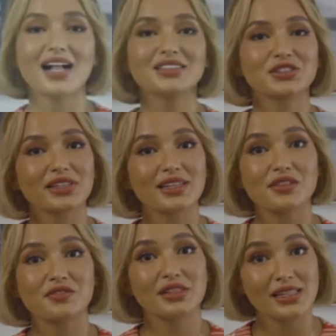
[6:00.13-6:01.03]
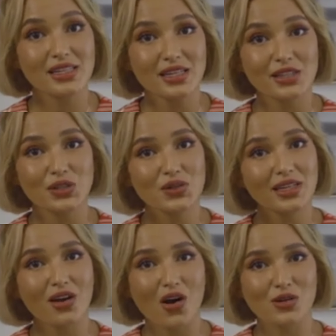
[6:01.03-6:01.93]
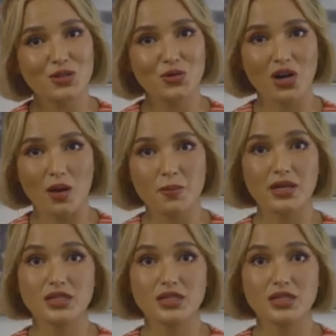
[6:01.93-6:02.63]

Alternatively, you can also rub